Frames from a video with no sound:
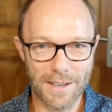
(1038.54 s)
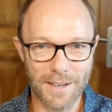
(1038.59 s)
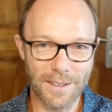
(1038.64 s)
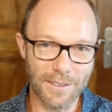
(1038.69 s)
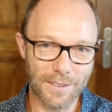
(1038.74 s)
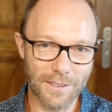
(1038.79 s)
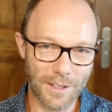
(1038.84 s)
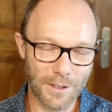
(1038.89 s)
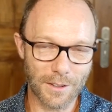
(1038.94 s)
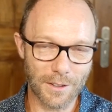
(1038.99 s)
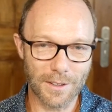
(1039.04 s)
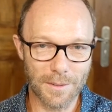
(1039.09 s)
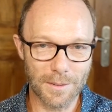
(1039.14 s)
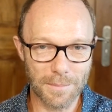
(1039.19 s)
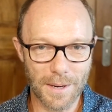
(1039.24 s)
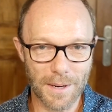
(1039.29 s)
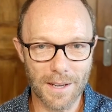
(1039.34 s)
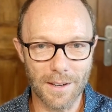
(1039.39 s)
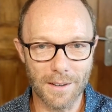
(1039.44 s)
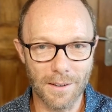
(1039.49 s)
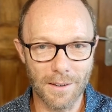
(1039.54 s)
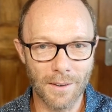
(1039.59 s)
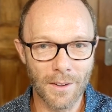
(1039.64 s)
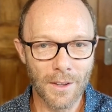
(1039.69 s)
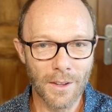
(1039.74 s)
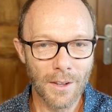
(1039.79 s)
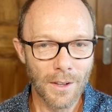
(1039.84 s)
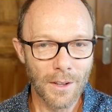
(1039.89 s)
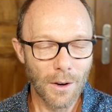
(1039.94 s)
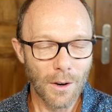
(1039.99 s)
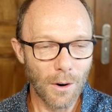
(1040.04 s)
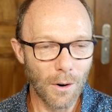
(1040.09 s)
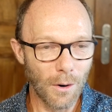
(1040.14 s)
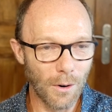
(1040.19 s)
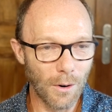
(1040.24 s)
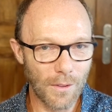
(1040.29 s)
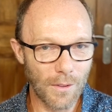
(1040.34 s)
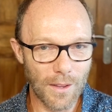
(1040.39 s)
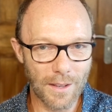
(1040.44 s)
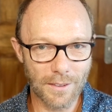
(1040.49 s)
and token and blah.
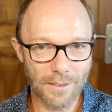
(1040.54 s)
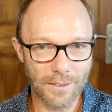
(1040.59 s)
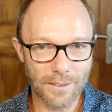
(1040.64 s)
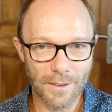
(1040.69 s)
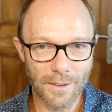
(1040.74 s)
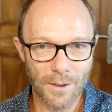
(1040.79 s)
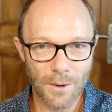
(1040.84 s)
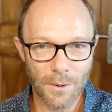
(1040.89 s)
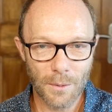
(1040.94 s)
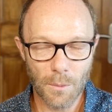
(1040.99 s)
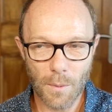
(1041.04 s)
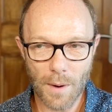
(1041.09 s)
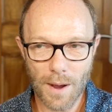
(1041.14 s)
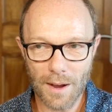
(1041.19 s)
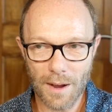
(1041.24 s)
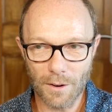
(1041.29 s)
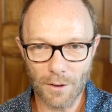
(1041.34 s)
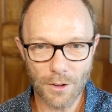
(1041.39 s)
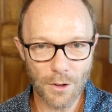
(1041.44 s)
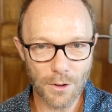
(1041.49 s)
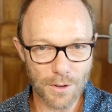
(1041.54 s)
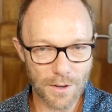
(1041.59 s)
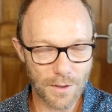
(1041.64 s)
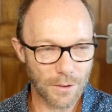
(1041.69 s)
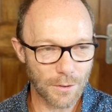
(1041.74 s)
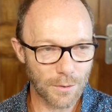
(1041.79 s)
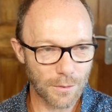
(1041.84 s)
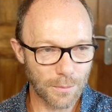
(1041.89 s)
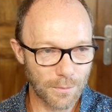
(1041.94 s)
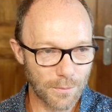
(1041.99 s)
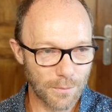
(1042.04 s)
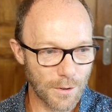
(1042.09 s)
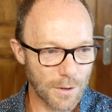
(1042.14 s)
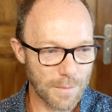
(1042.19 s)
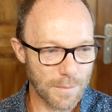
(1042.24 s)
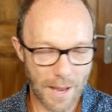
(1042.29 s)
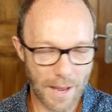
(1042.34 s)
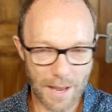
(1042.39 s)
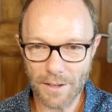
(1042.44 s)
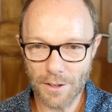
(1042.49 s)
Or there's, wow, you're in this room
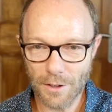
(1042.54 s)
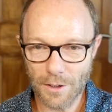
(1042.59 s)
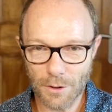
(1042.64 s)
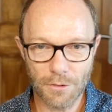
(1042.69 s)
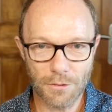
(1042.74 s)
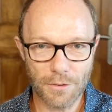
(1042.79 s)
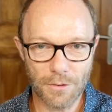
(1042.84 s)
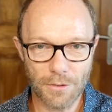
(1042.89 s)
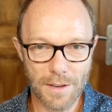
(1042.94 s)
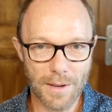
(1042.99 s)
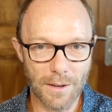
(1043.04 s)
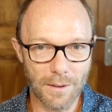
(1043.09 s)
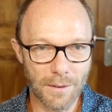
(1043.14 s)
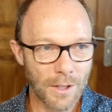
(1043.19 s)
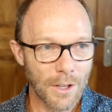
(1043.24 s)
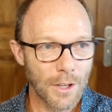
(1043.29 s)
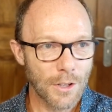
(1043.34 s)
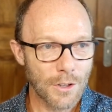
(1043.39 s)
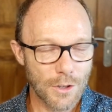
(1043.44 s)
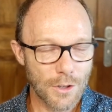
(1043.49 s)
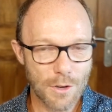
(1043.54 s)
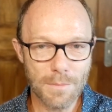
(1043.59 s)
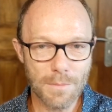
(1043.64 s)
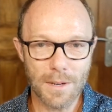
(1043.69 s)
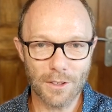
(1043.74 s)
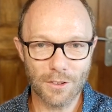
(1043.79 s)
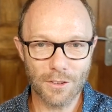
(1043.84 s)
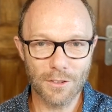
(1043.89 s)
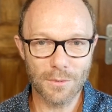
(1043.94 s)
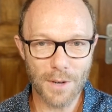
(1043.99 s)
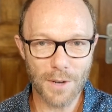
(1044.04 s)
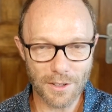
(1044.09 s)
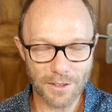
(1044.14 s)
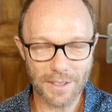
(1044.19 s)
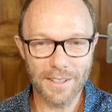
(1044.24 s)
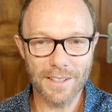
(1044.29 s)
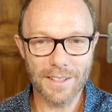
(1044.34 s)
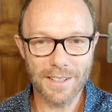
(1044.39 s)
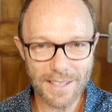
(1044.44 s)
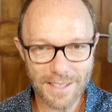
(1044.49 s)
and you're female. You must have worked
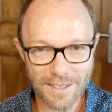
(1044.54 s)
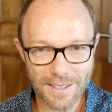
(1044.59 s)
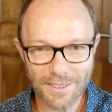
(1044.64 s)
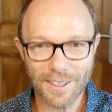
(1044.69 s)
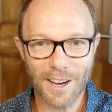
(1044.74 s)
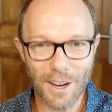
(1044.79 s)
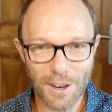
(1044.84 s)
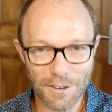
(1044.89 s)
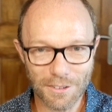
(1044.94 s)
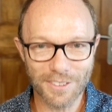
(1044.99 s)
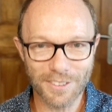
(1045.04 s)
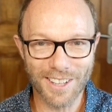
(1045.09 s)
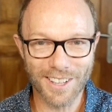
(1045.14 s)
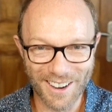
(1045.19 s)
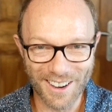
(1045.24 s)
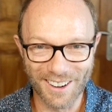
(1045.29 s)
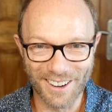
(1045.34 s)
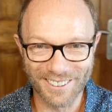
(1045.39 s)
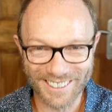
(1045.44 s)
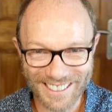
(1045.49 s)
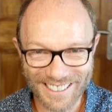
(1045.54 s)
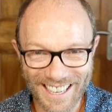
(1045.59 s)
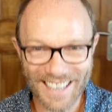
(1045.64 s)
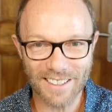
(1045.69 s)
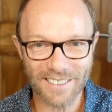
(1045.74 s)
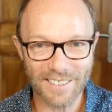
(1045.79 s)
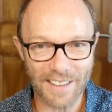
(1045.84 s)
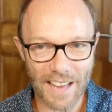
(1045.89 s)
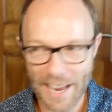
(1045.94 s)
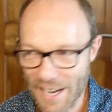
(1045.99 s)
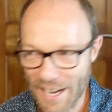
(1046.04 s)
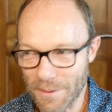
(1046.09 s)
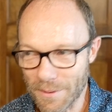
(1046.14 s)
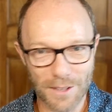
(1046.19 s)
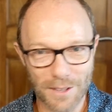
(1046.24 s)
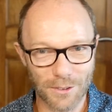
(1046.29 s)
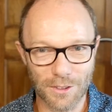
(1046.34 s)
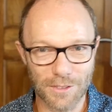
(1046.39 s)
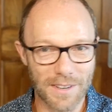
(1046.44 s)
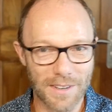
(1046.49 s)
at least half as hard again as anyone
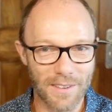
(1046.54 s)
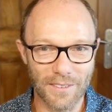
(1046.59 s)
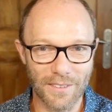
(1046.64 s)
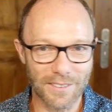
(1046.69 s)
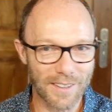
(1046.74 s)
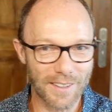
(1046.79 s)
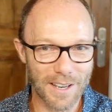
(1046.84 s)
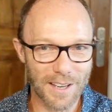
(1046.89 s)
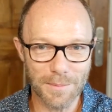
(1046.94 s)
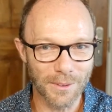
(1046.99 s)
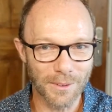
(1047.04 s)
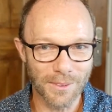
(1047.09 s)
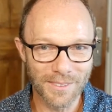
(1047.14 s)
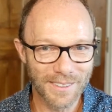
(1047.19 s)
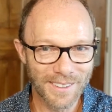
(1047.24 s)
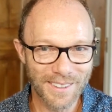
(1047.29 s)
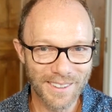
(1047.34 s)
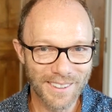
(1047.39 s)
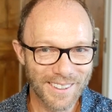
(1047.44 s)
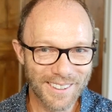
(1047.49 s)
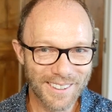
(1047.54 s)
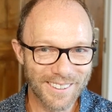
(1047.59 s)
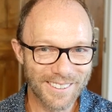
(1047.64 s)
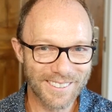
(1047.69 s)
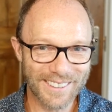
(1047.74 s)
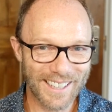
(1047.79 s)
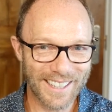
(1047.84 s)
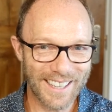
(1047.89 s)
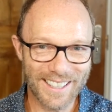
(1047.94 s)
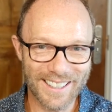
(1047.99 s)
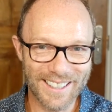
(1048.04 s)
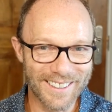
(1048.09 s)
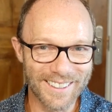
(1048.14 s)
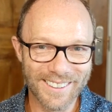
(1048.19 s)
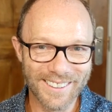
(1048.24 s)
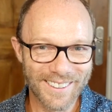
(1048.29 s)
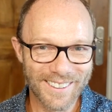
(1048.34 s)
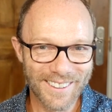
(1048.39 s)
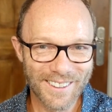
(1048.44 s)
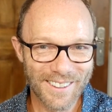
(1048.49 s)
else around this table to get here,
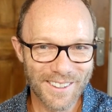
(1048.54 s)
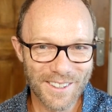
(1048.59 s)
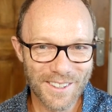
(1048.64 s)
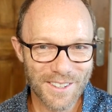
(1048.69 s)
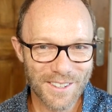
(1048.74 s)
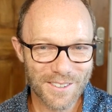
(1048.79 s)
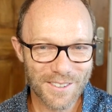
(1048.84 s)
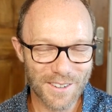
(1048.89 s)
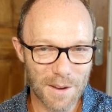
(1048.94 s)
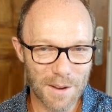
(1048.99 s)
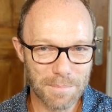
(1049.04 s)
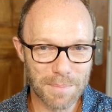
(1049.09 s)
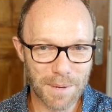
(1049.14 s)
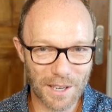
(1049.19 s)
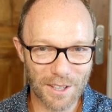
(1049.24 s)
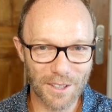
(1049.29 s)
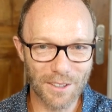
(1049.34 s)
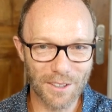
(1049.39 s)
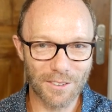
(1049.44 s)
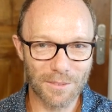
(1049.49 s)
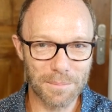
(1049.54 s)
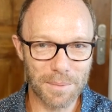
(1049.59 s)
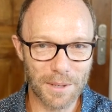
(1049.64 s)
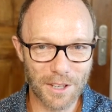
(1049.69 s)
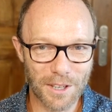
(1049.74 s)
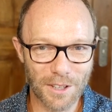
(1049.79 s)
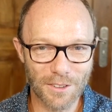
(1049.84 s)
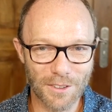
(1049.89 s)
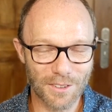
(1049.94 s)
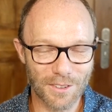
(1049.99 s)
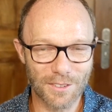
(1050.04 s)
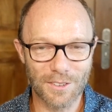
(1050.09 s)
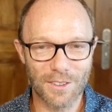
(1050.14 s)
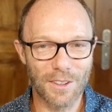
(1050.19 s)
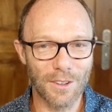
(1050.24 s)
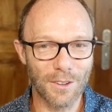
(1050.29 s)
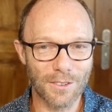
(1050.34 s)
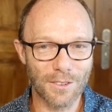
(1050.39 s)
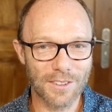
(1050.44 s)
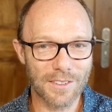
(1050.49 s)
right? Because
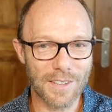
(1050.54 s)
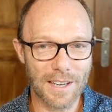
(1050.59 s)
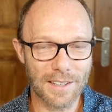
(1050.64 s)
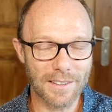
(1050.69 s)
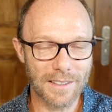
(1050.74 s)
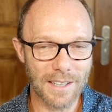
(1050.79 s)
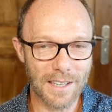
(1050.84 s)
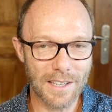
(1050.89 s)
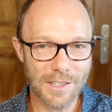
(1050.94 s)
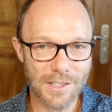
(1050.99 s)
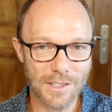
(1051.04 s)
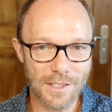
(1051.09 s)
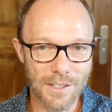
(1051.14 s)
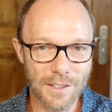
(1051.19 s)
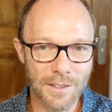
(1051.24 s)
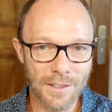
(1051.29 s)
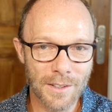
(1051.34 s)
the odds are stacked against you.